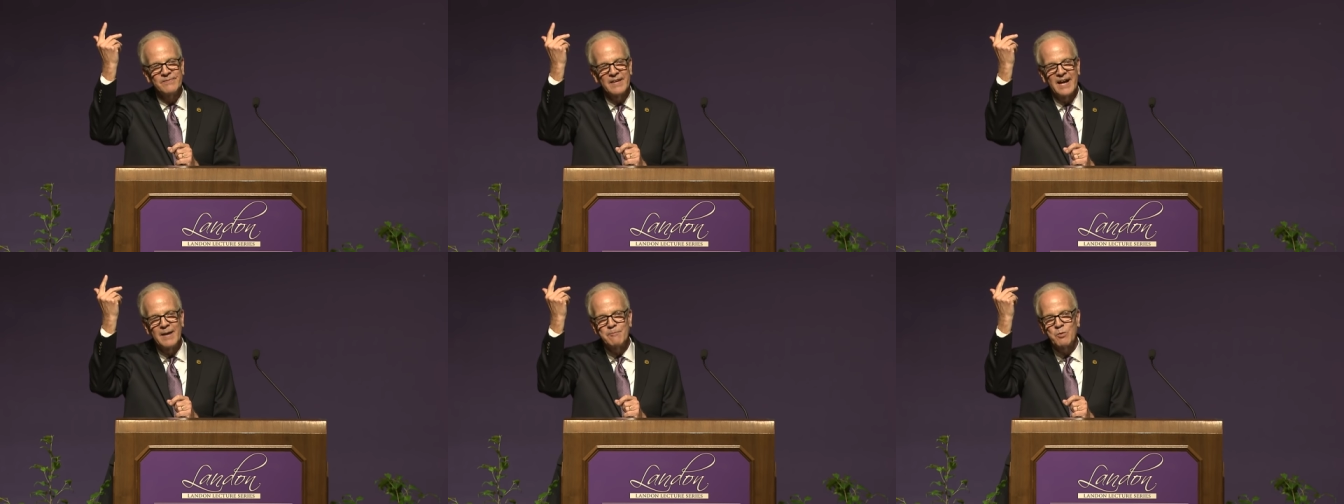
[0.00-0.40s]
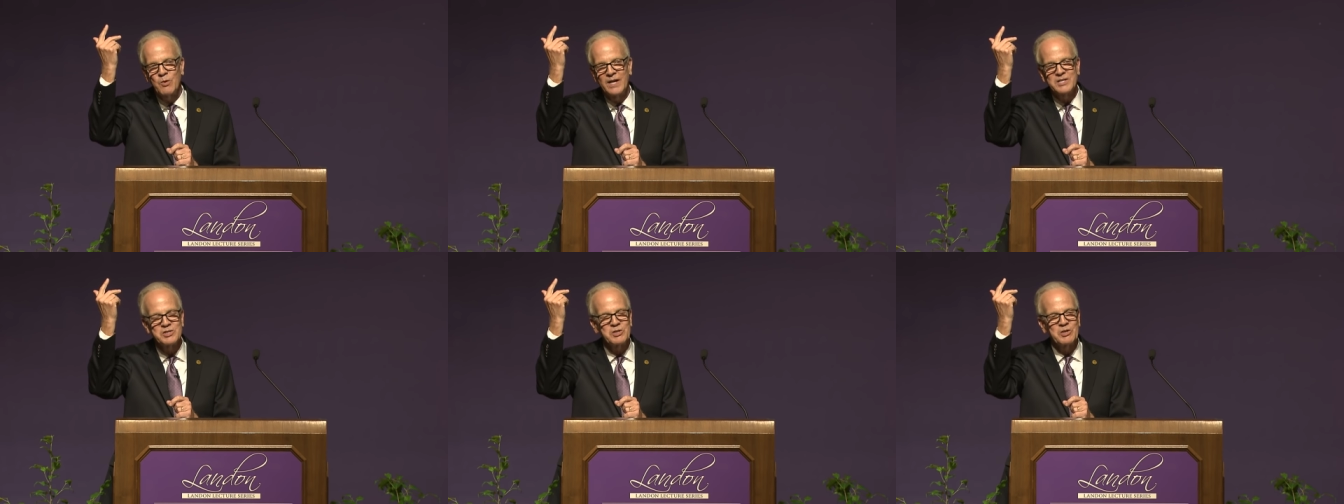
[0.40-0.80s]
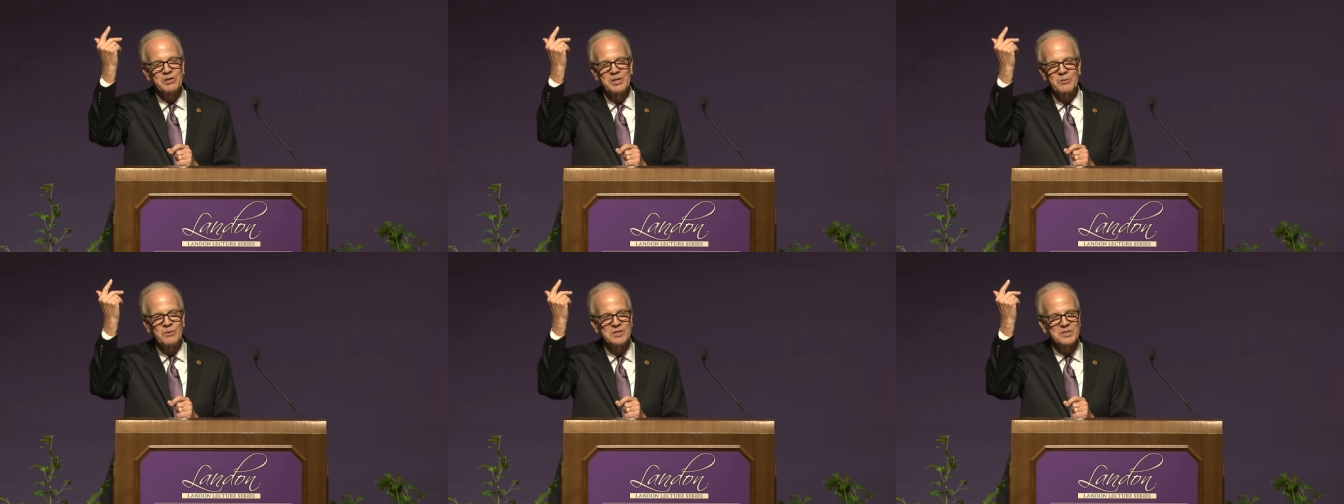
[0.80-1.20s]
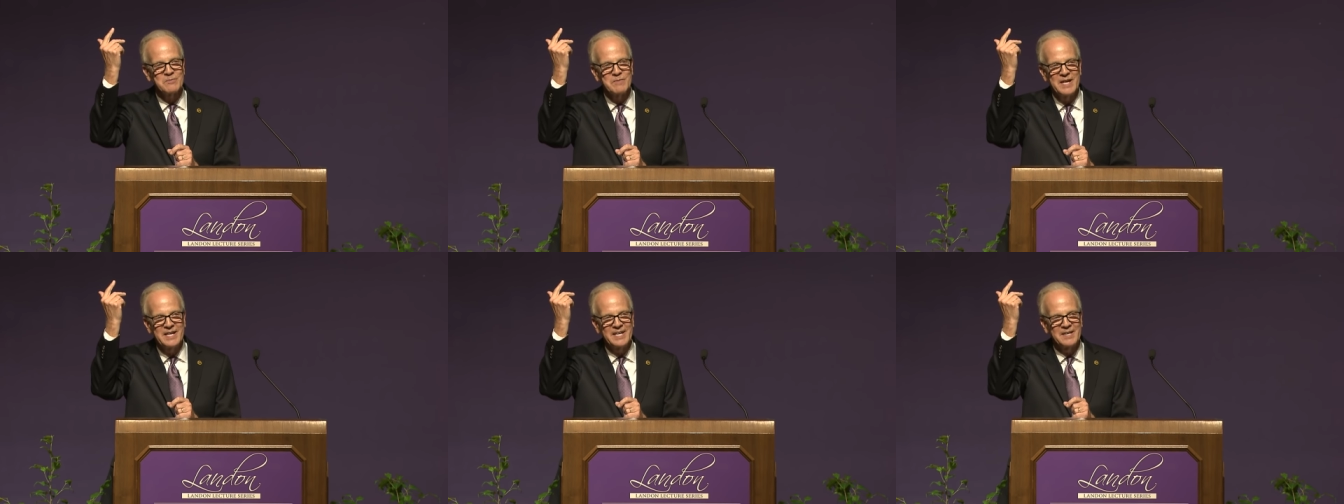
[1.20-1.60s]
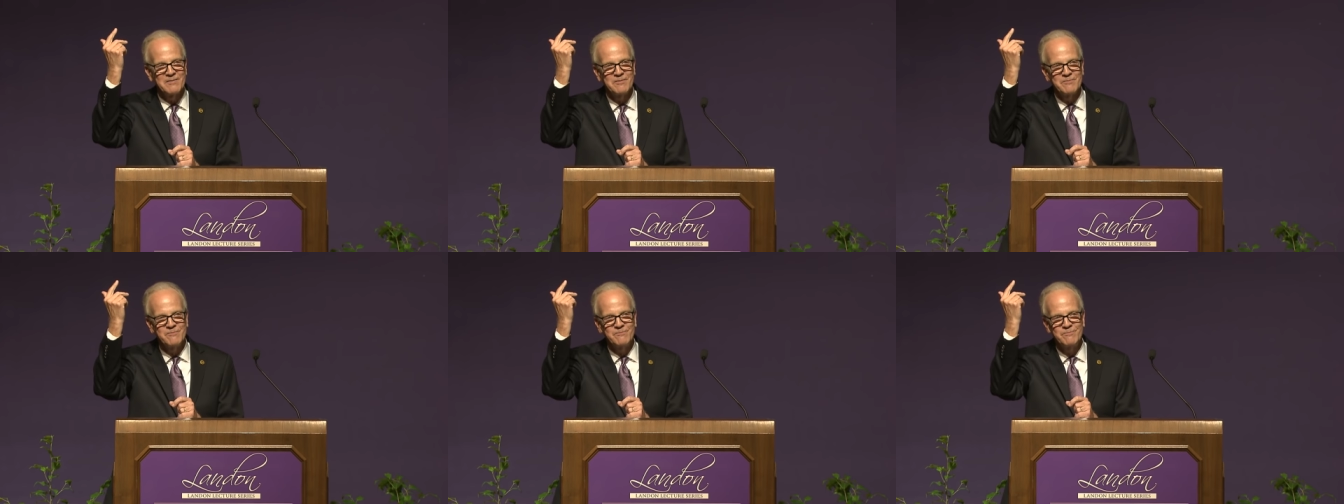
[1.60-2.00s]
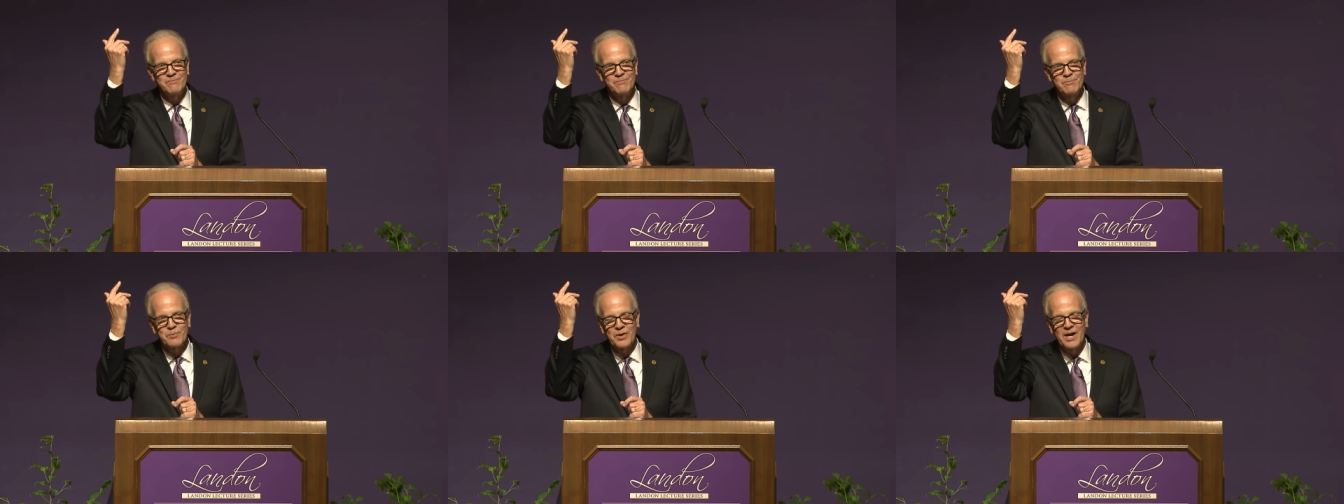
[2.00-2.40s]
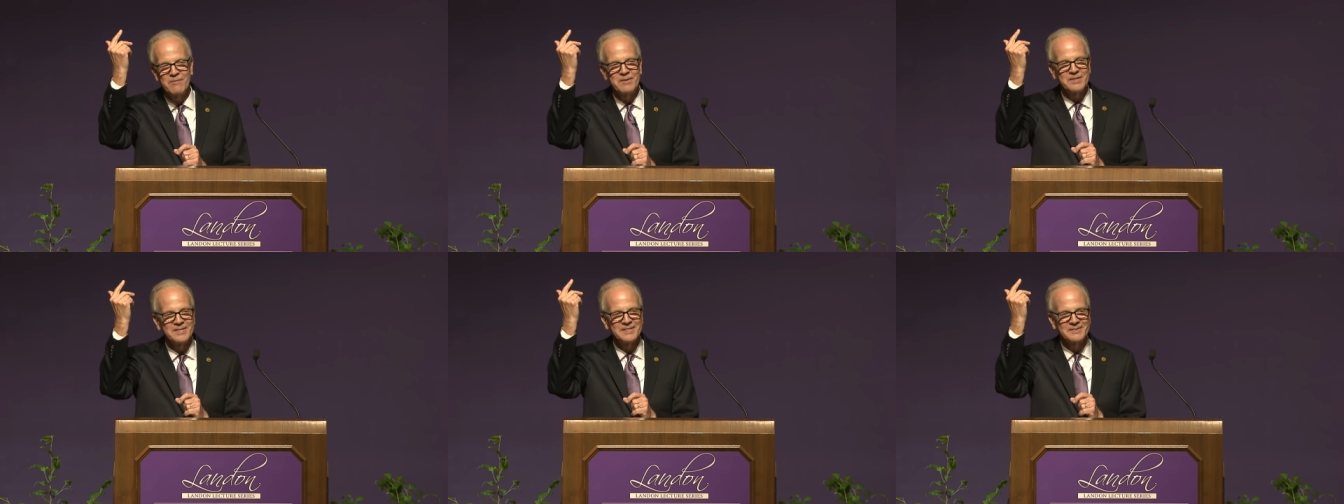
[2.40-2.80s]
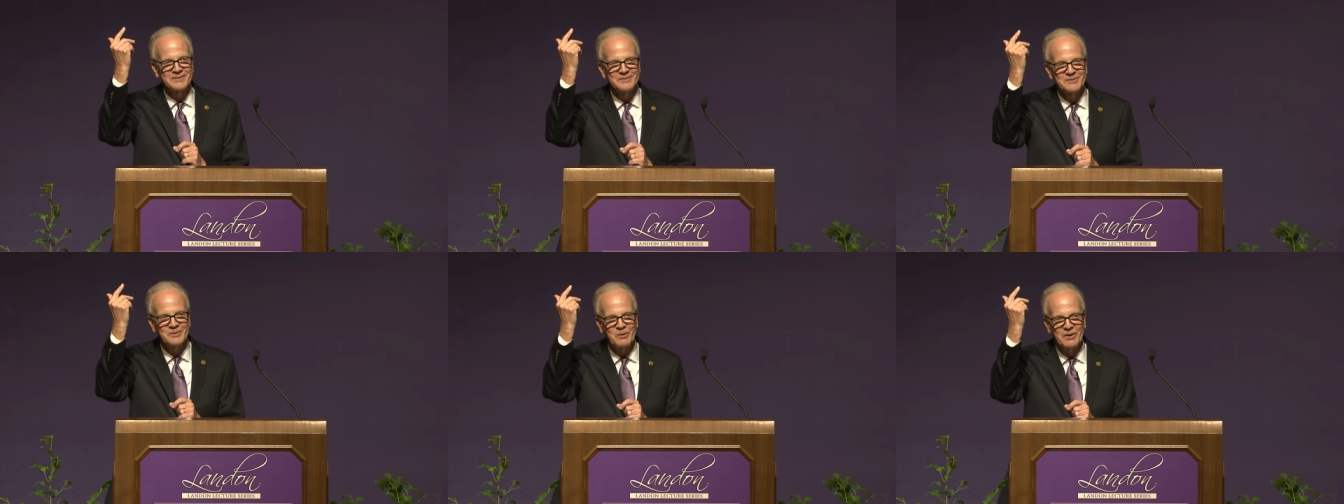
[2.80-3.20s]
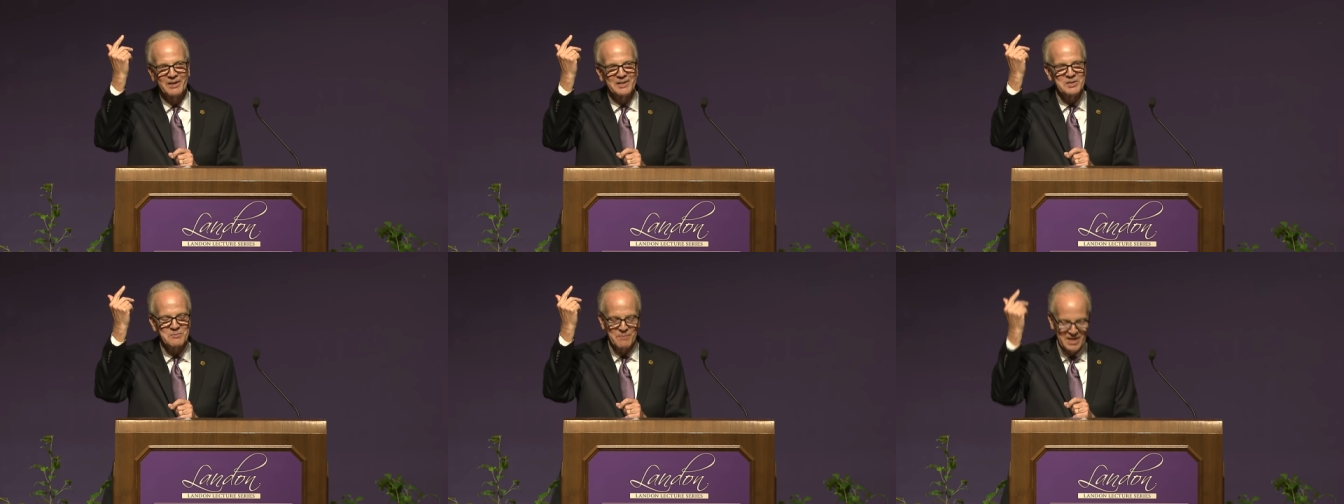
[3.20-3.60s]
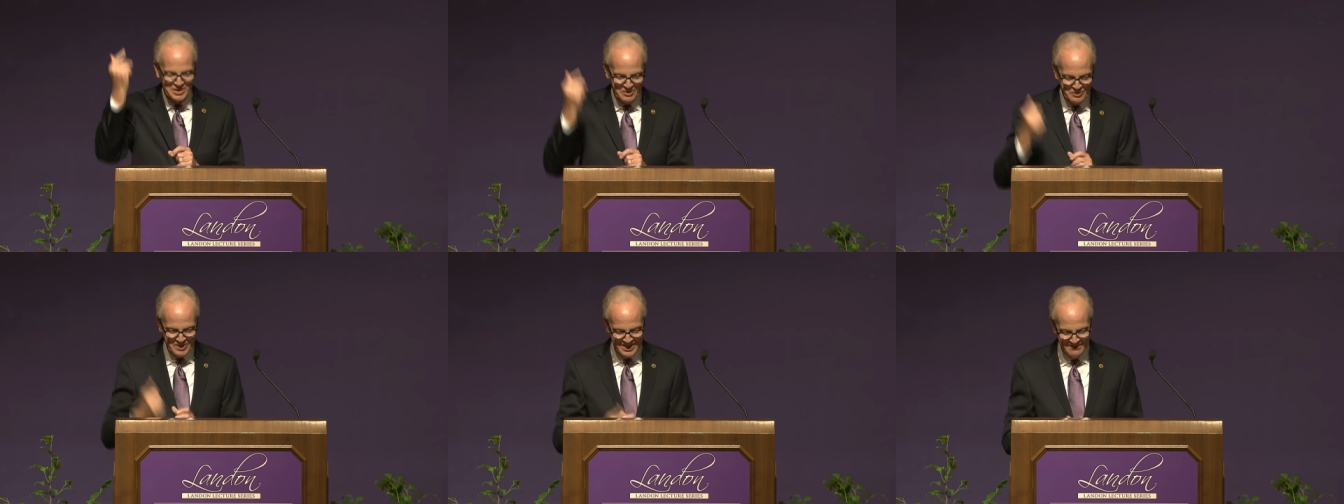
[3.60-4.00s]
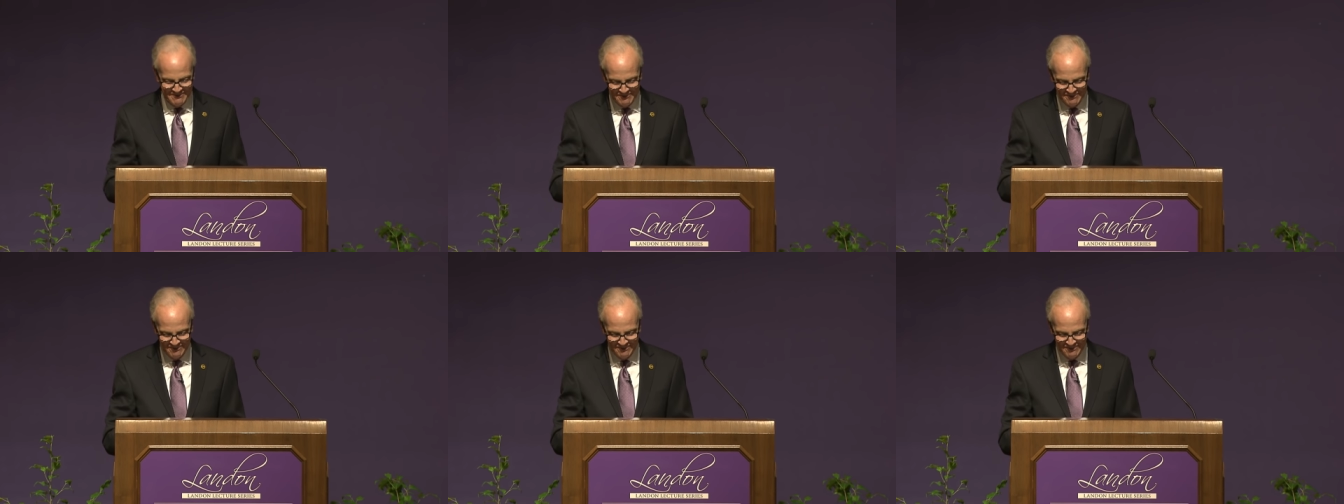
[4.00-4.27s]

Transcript: I'm quite certain it wasn't making a profit or at least much of one.